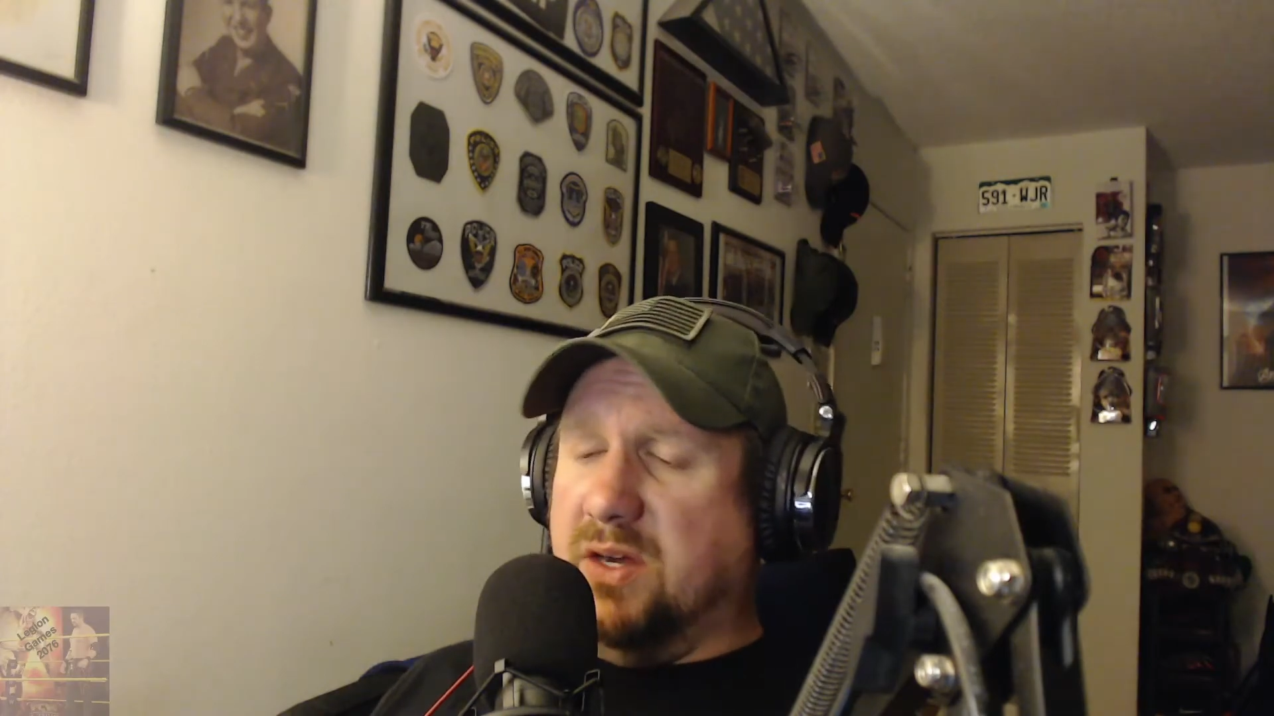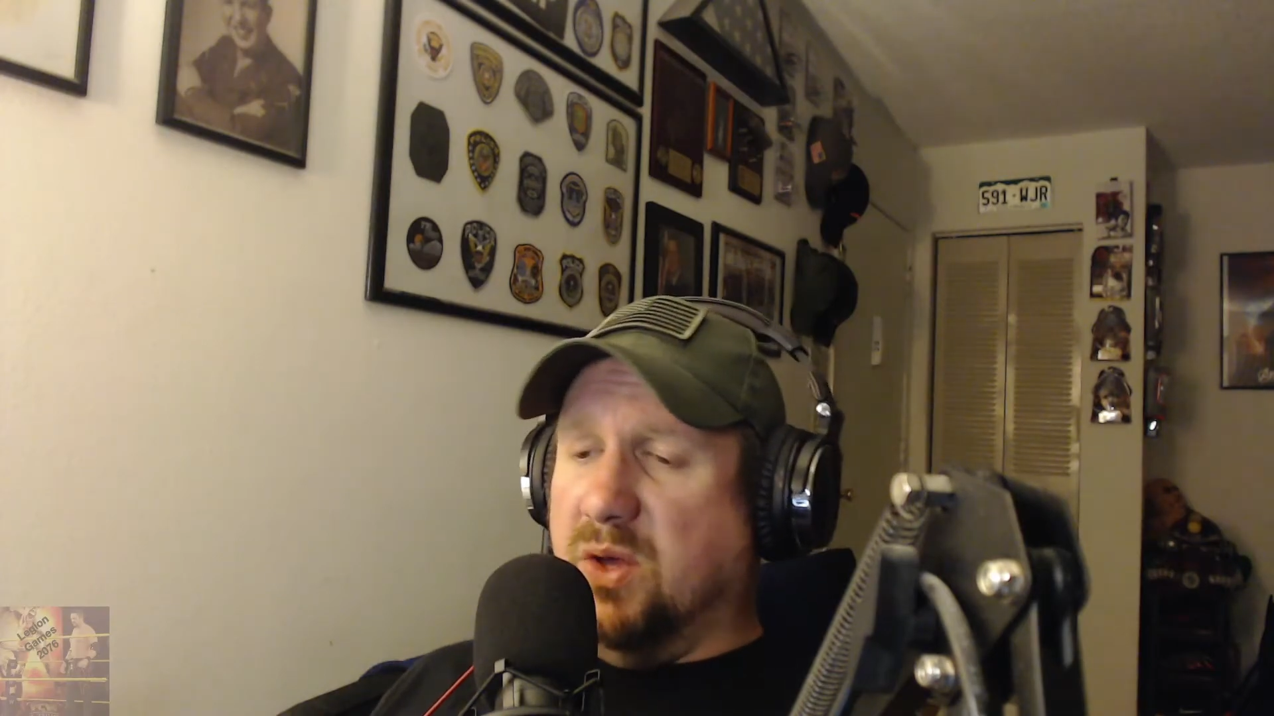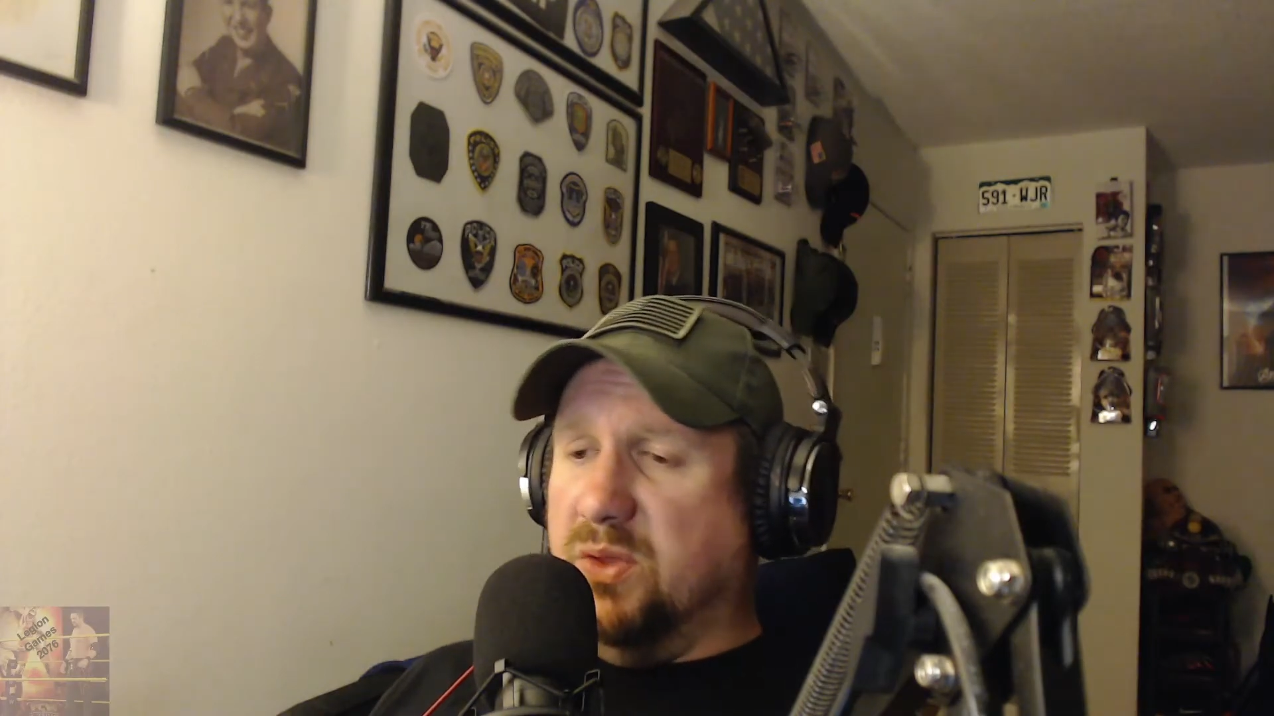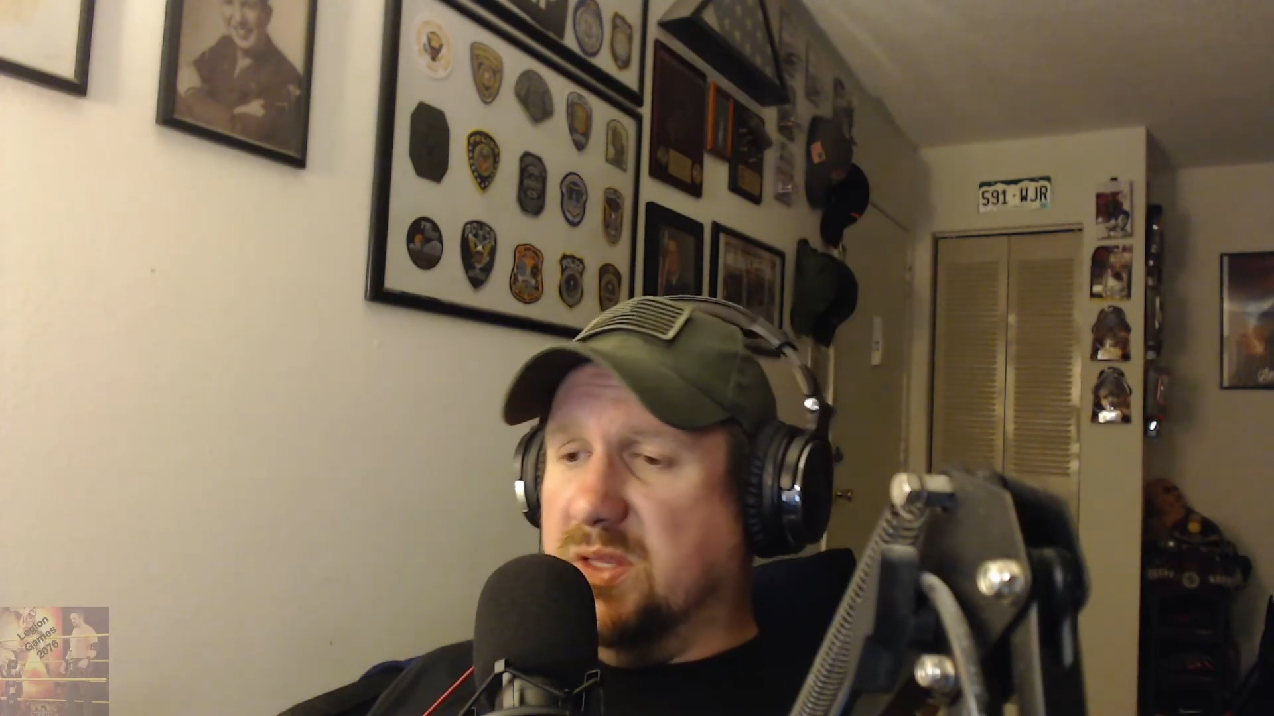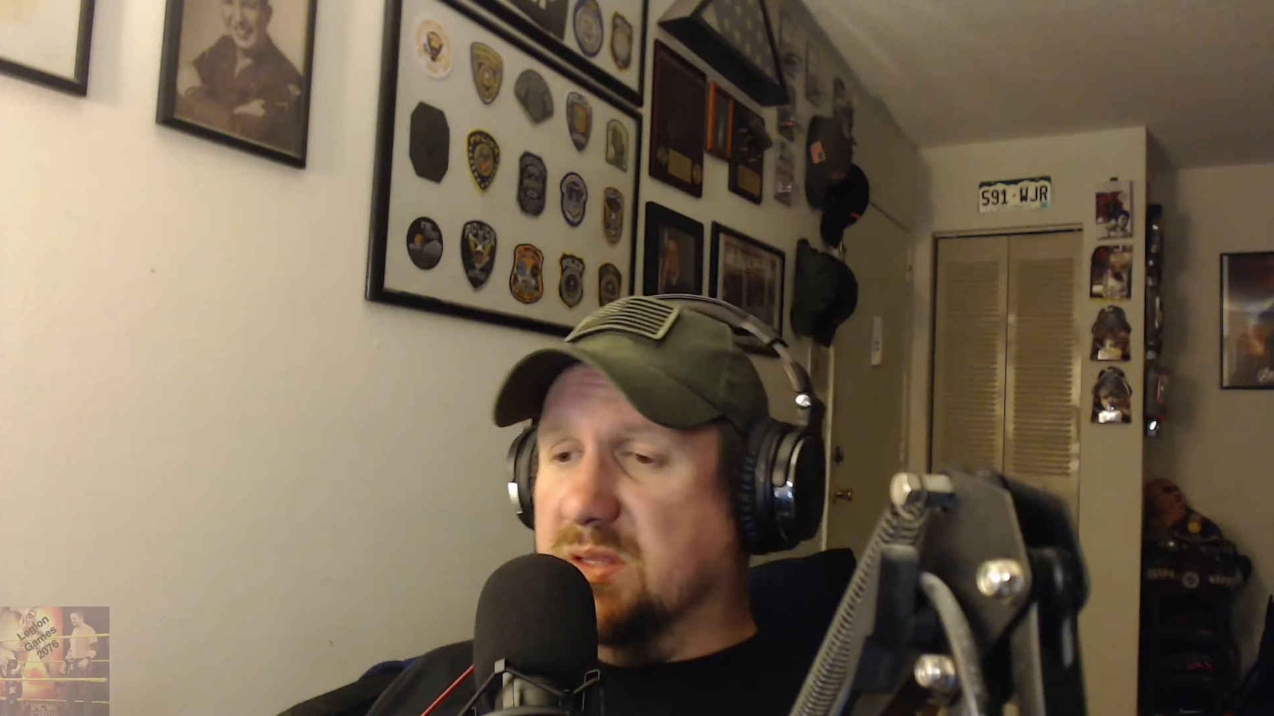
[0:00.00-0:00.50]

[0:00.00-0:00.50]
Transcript: I know that